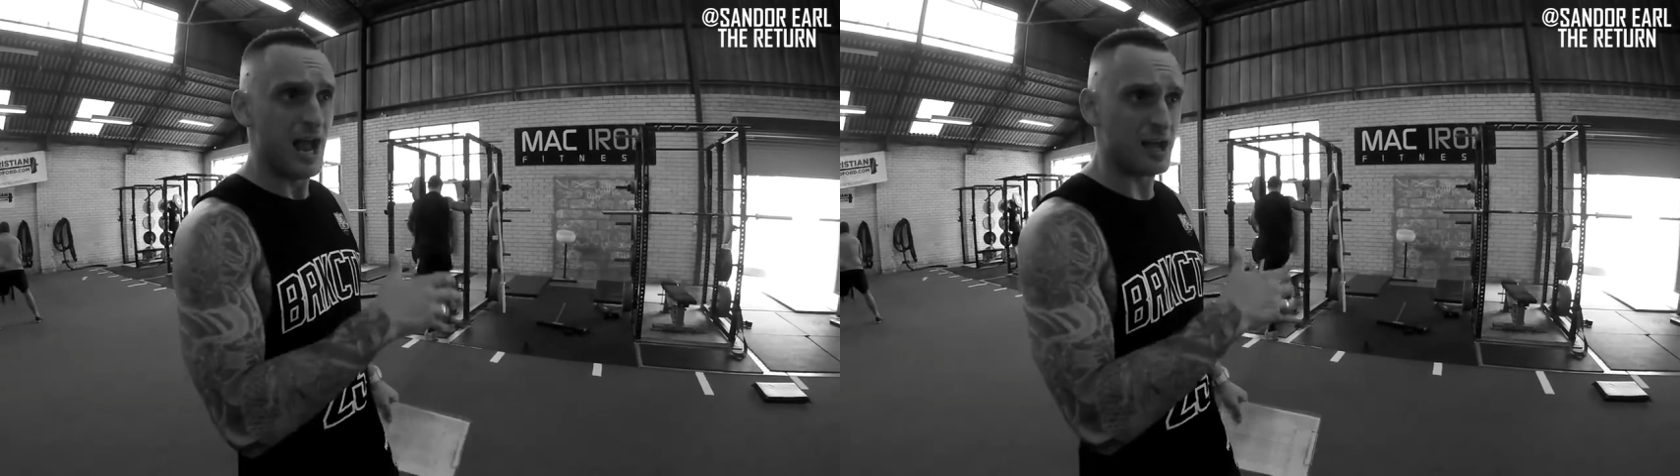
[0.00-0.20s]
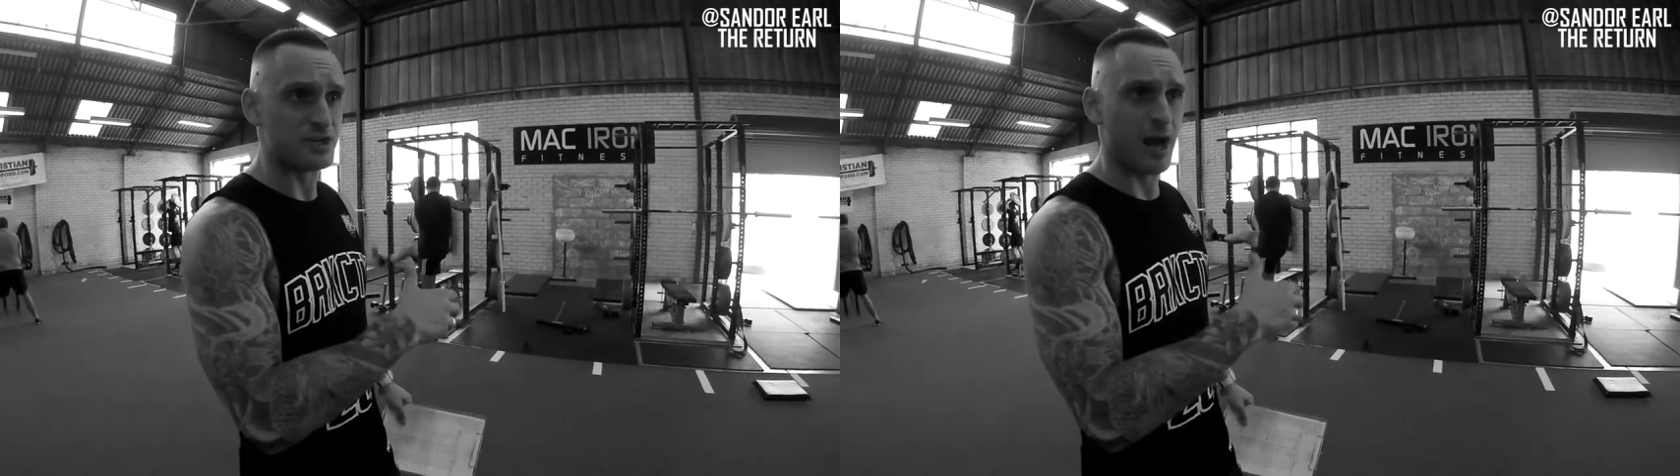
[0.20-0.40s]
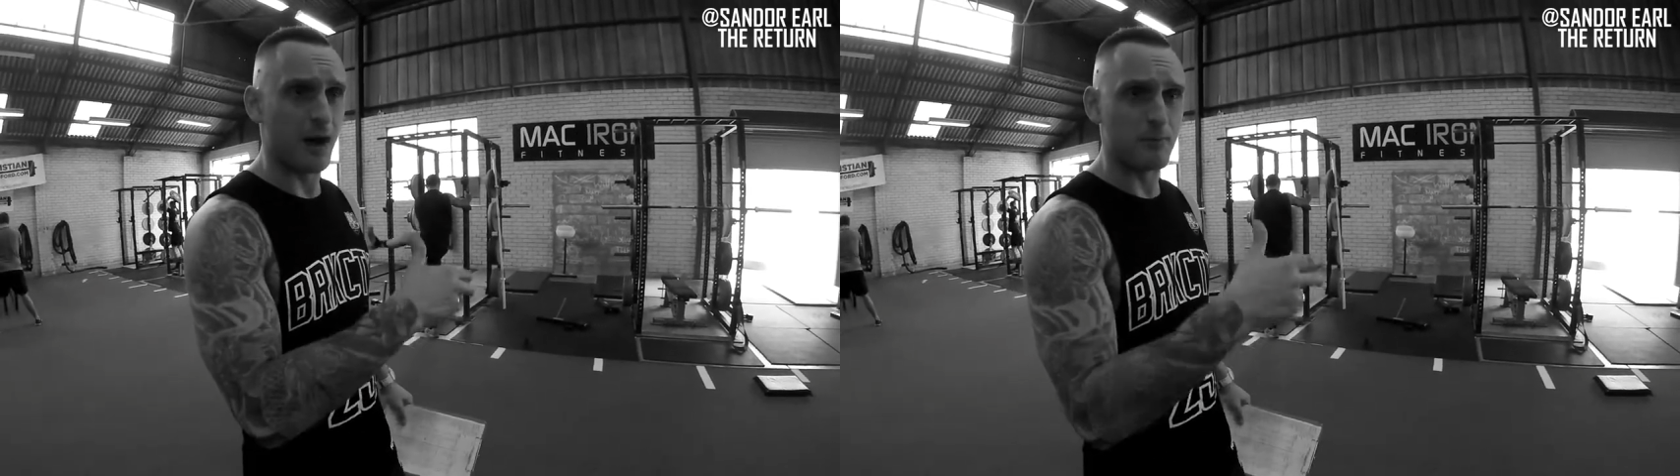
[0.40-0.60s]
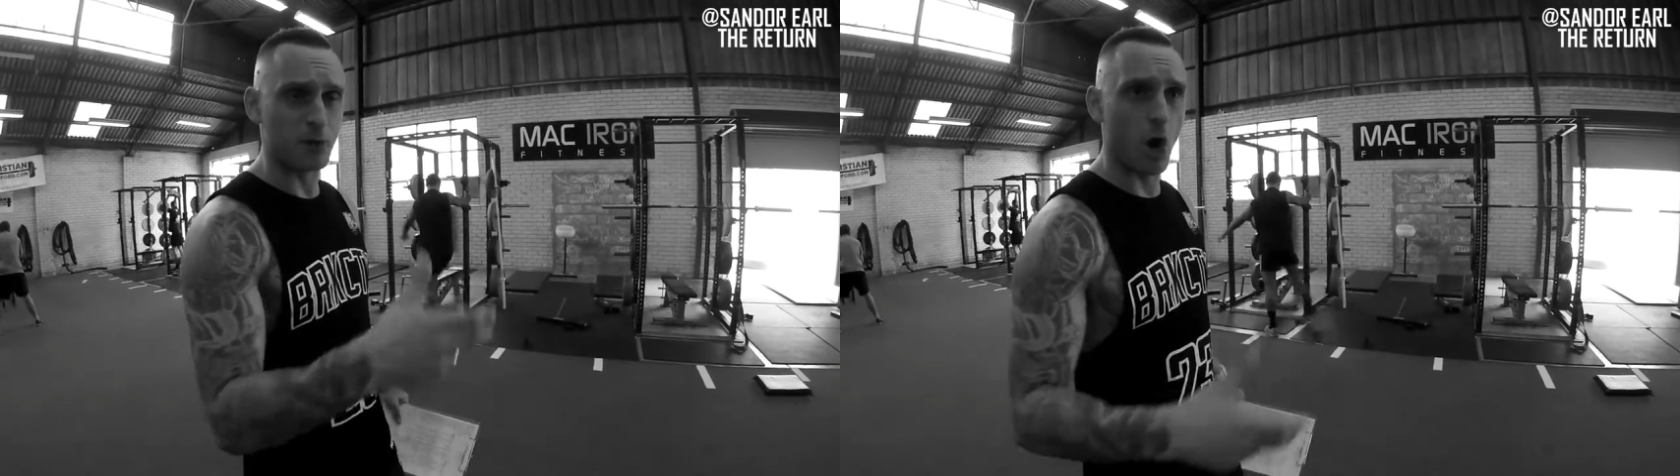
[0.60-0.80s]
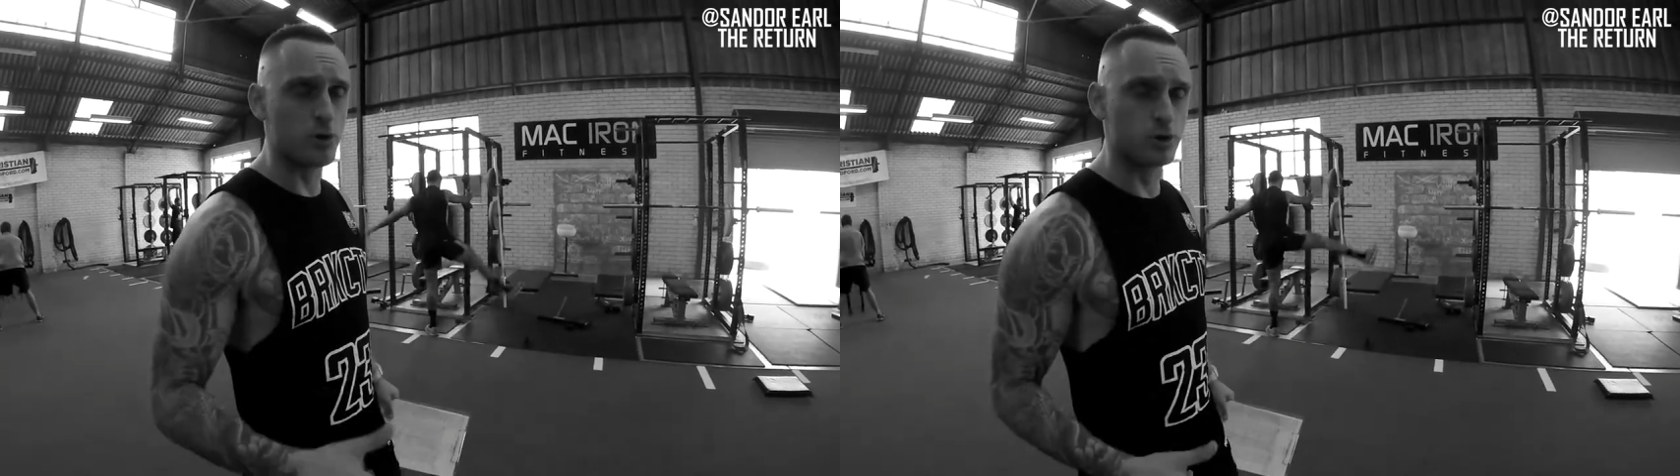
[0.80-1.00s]
and um,
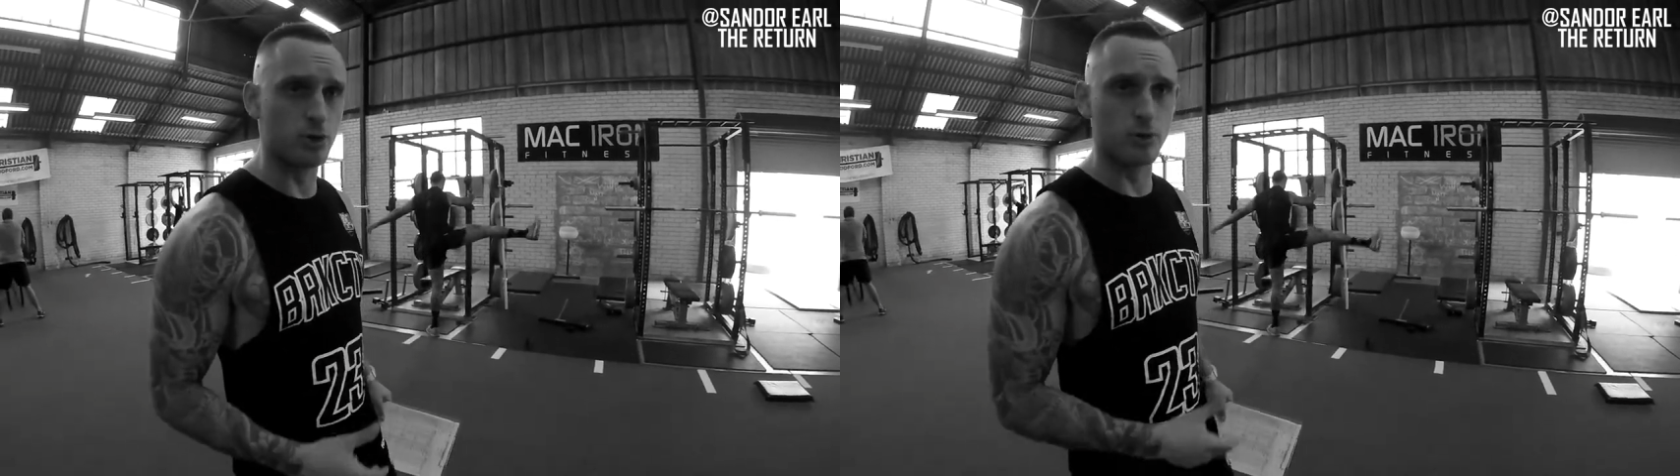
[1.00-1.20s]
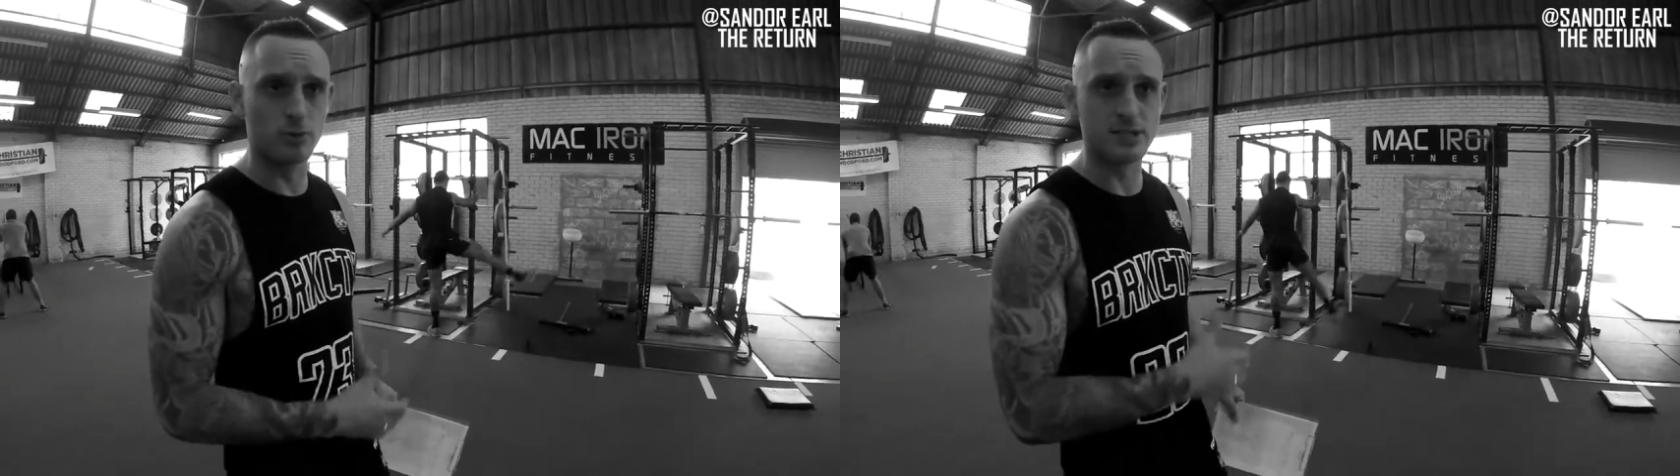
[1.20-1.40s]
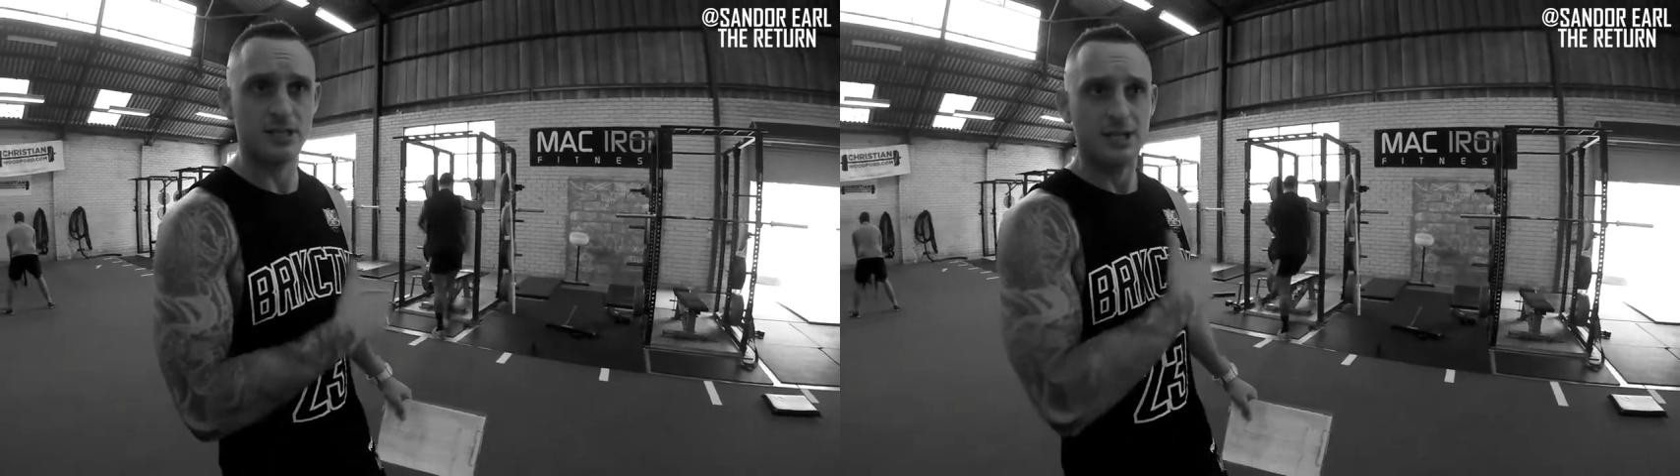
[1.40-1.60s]
cone drills.